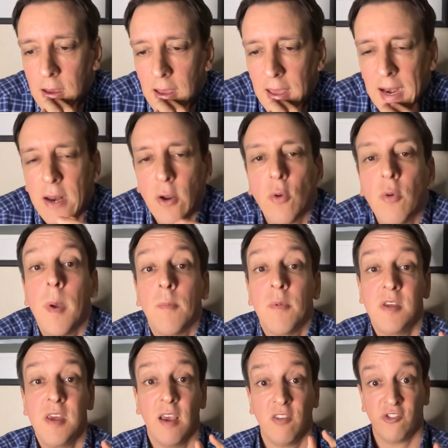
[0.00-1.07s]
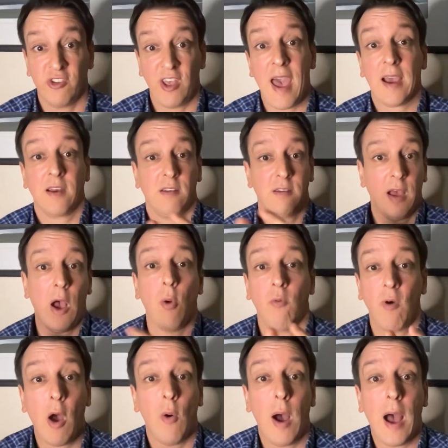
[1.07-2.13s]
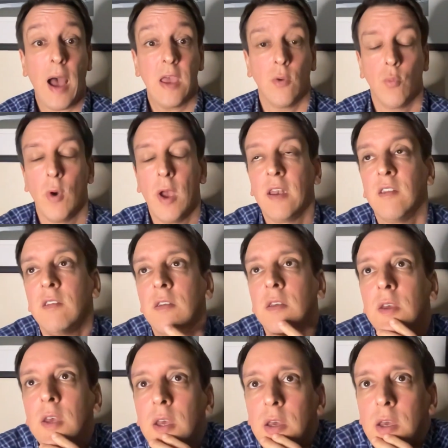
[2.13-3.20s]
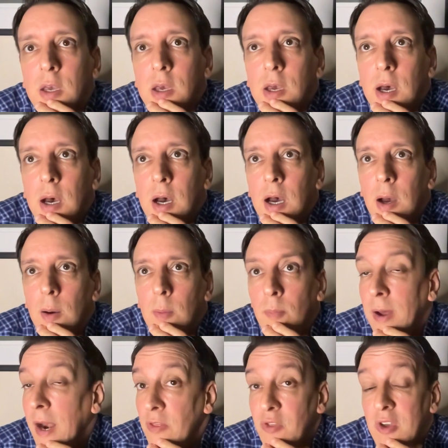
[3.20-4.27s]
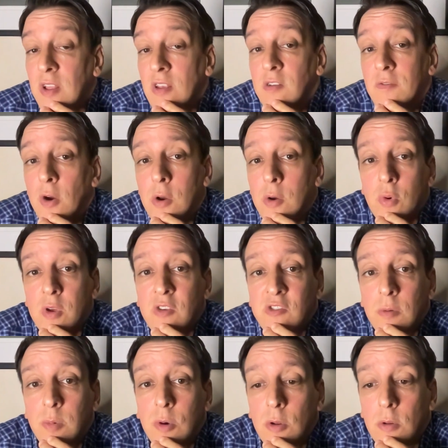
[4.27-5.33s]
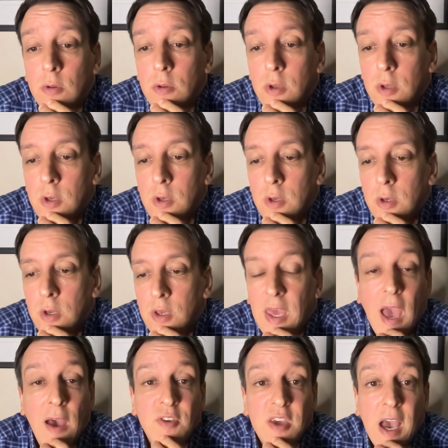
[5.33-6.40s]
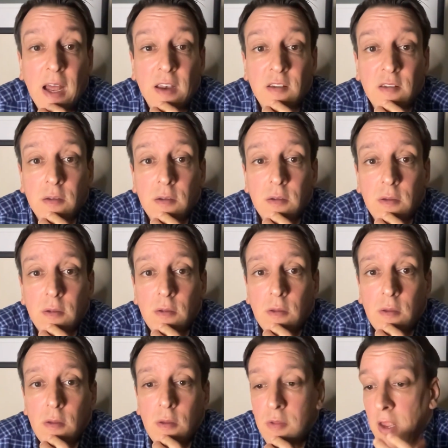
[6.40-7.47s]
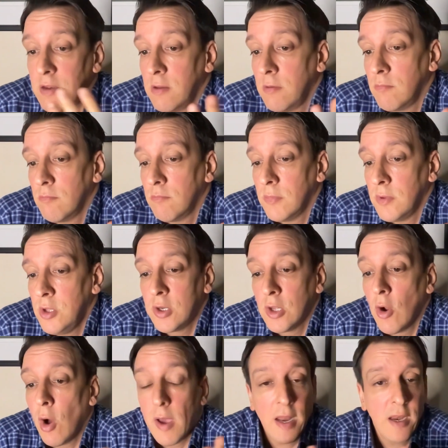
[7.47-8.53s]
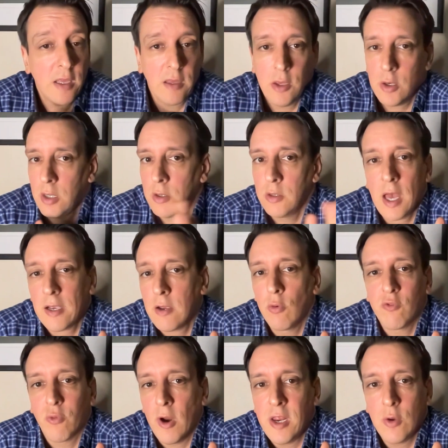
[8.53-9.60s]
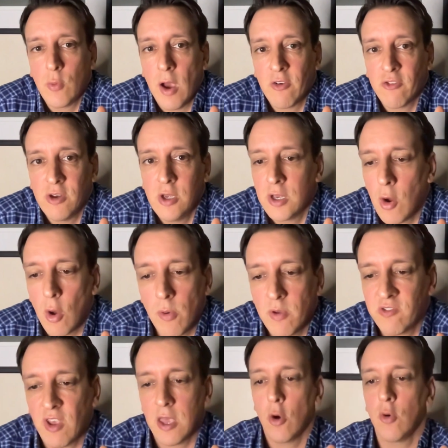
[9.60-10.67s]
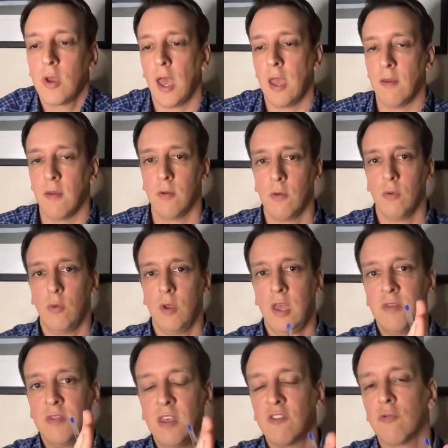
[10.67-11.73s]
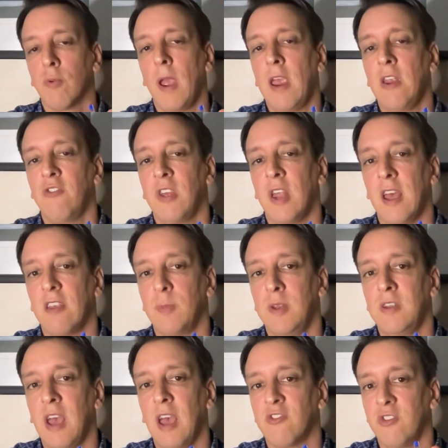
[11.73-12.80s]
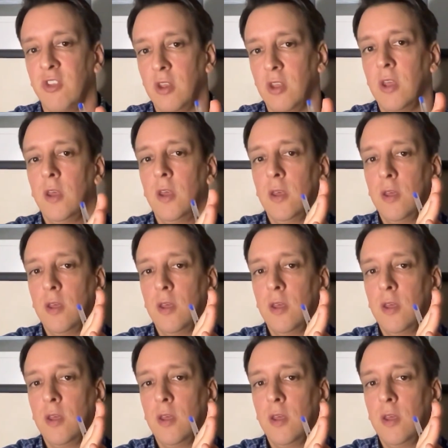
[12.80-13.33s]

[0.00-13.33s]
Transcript: And I don't remember the exact, how high it went. But I think that's a very reasonable caveat that that goes for any question. You can always say, okay, in this range that has been tested,